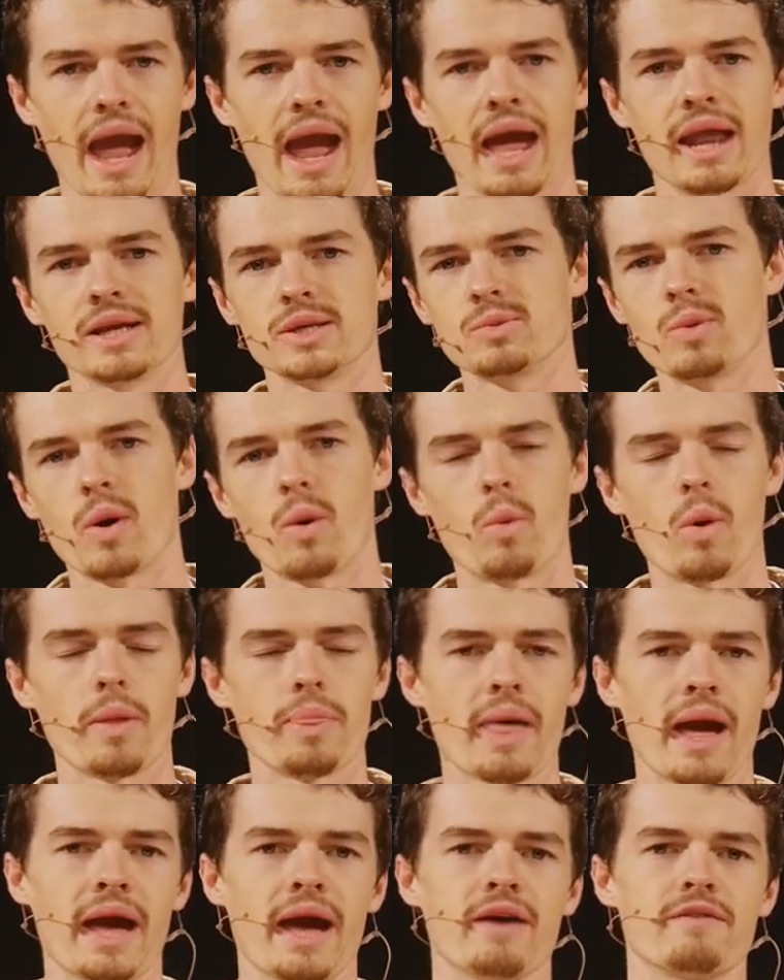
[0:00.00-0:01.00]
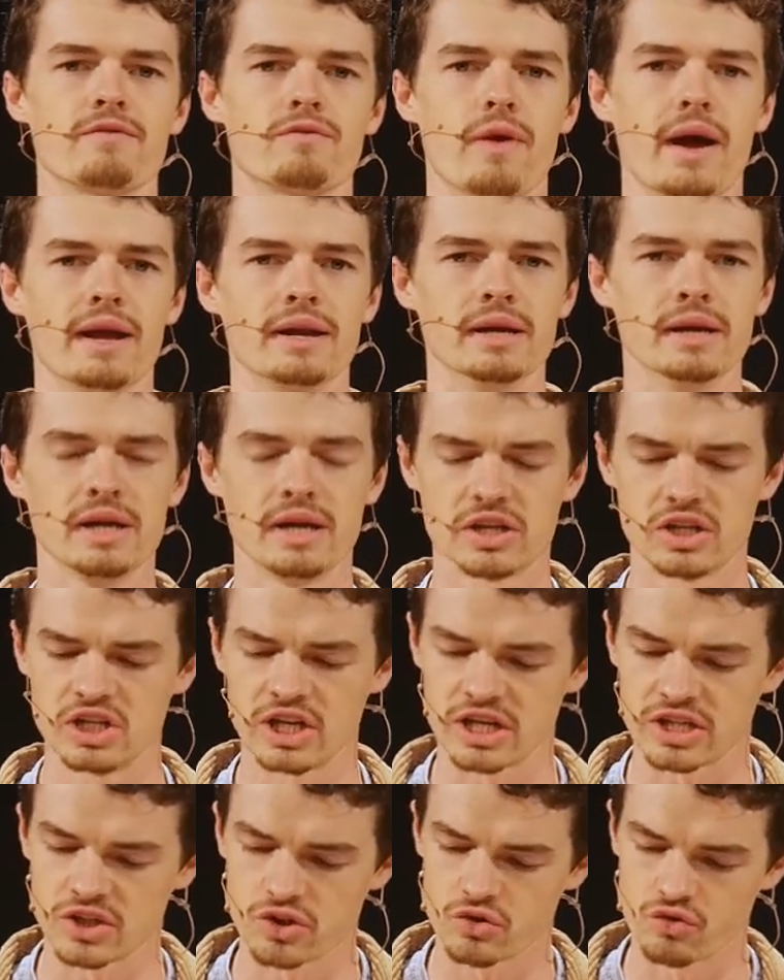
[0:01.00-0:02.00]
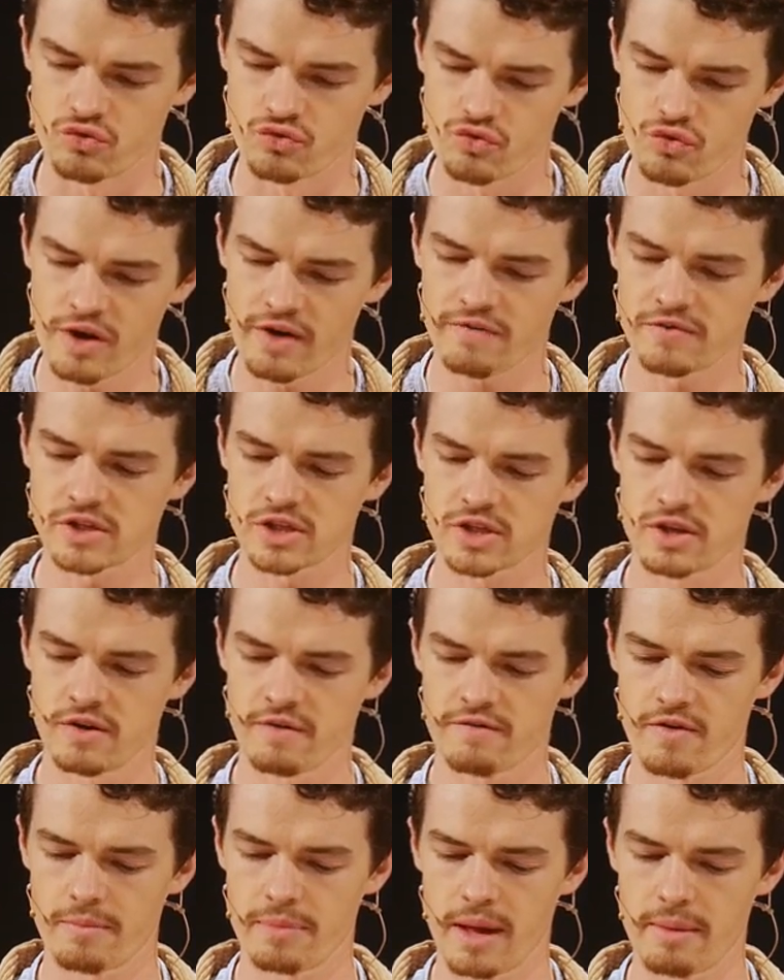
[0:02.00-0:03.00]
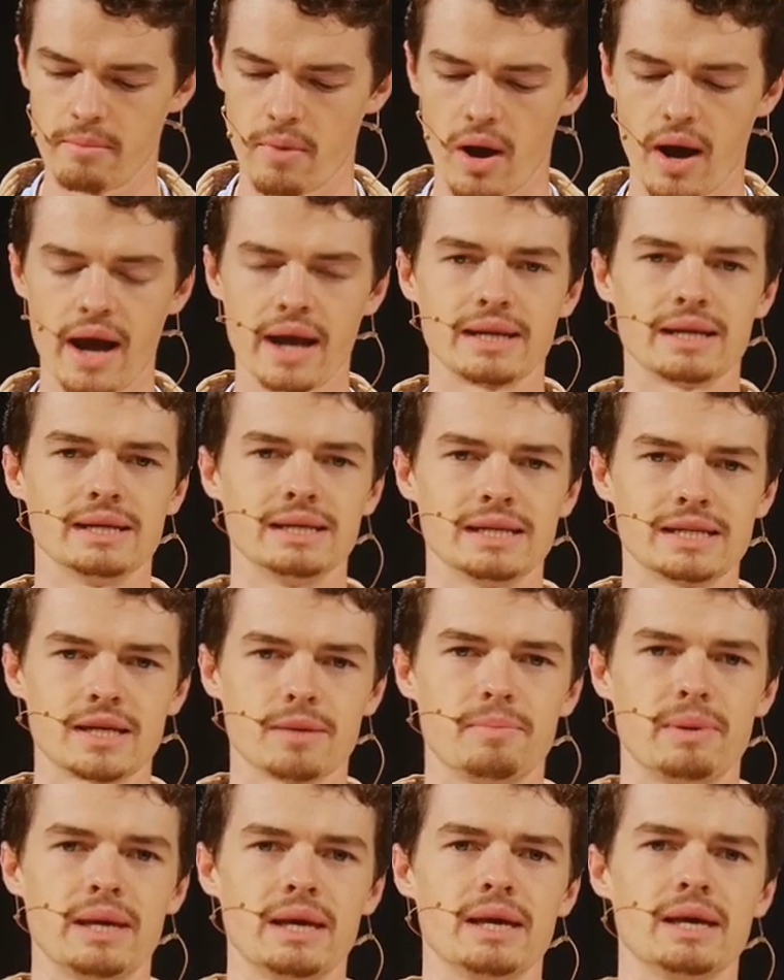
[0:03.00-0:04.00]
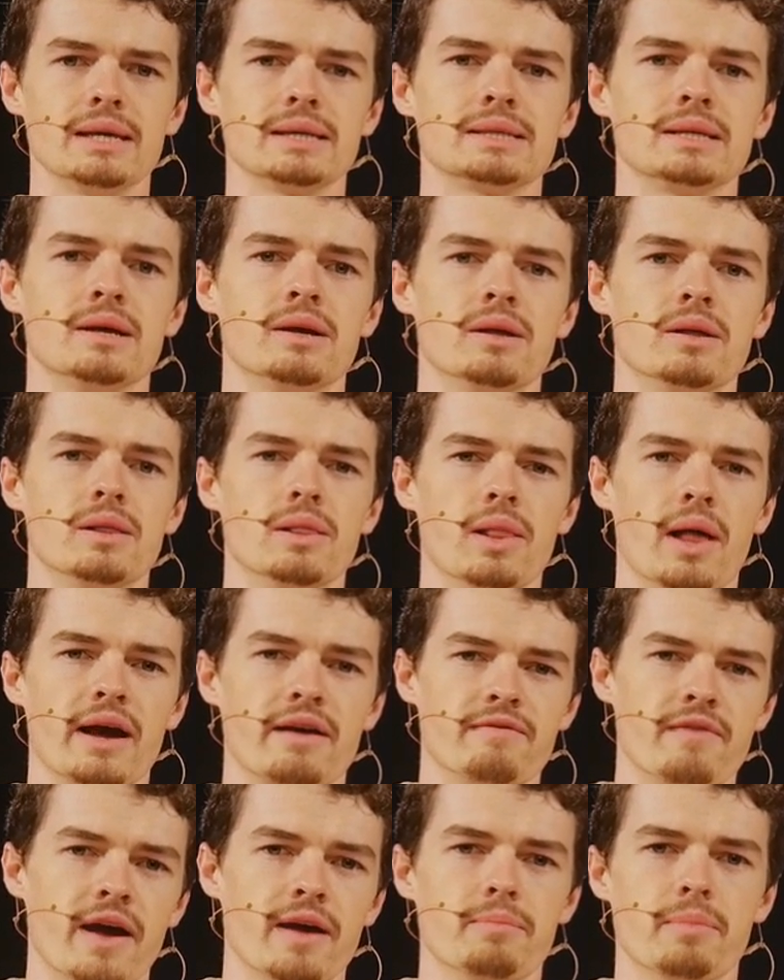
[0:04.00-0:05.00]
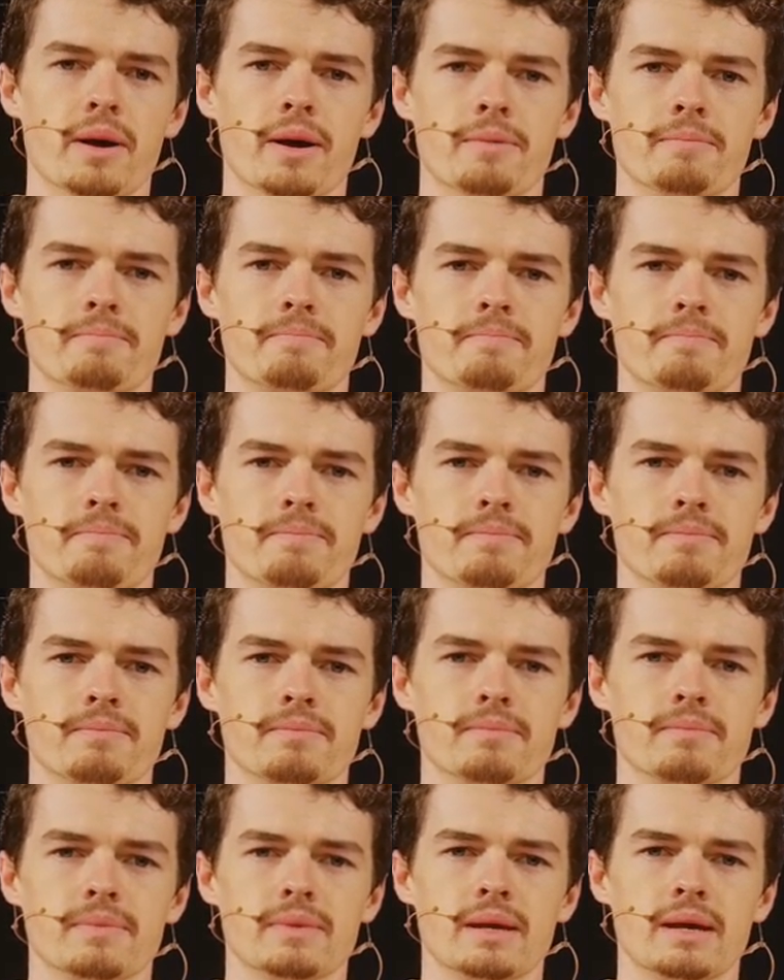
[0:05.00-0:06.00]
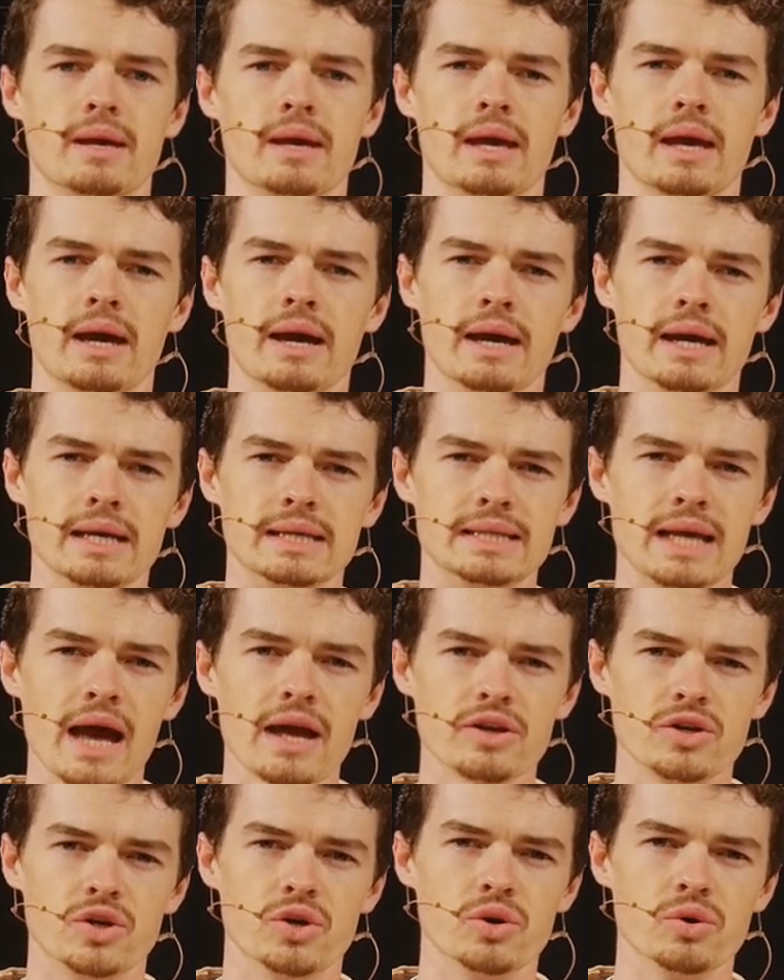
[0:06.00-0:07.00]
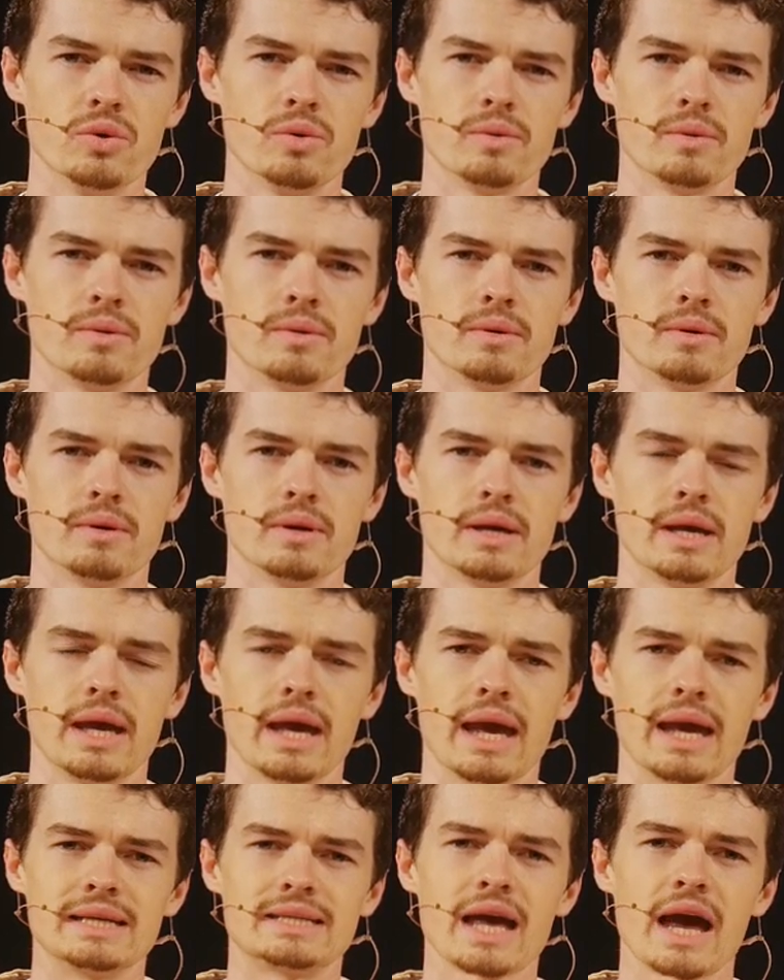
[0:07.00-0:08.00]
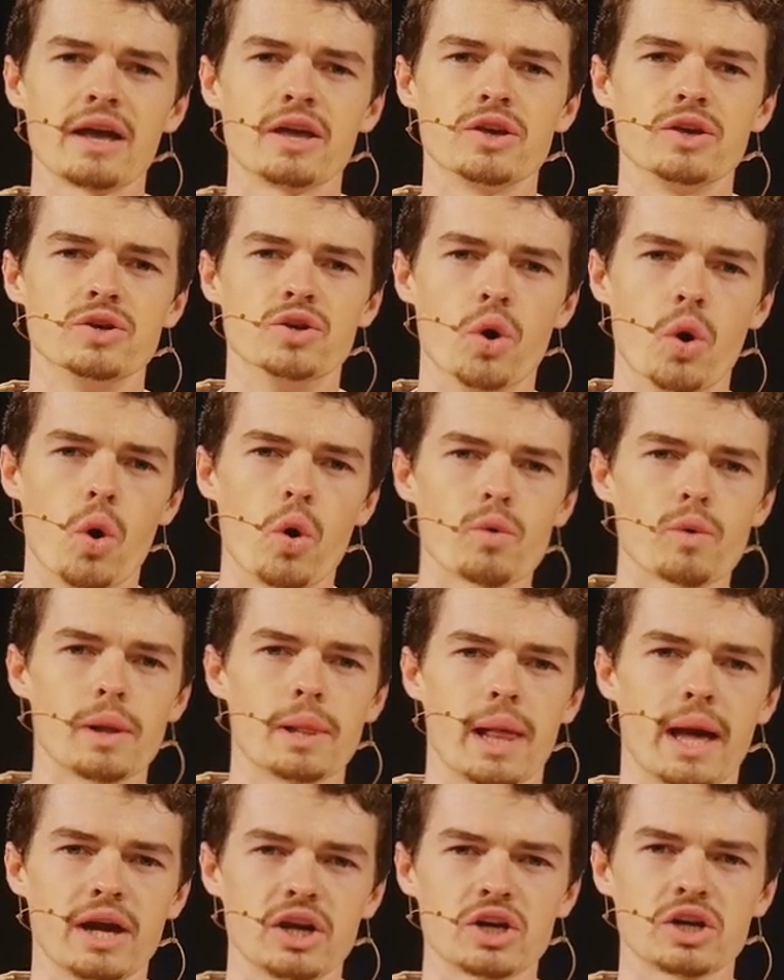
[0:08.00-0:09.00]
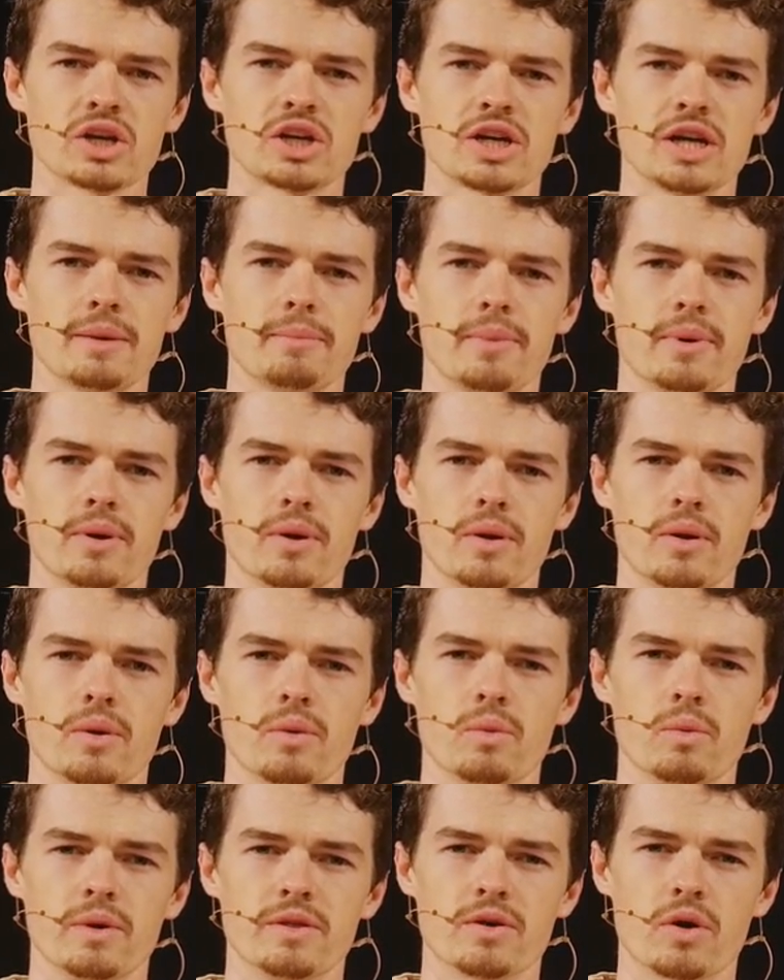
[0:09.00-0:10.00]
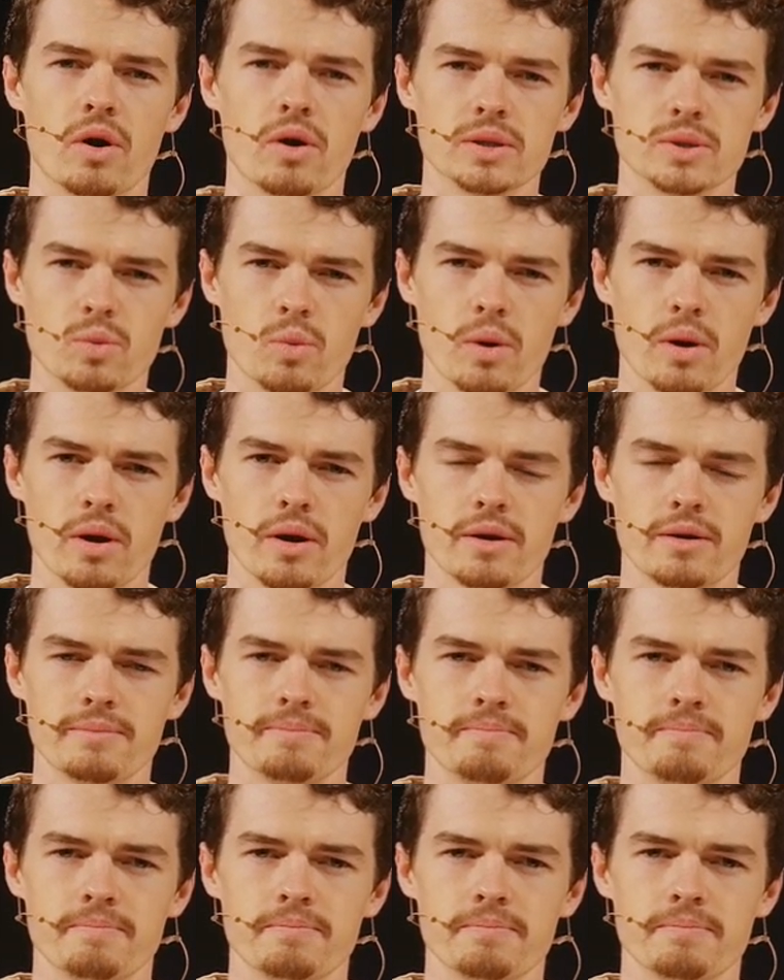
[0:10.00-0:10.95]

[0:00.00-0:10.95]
And as well, what they have read just drifts from their mind and disappears like vapor. Is that you? Is that your relationship with God's word?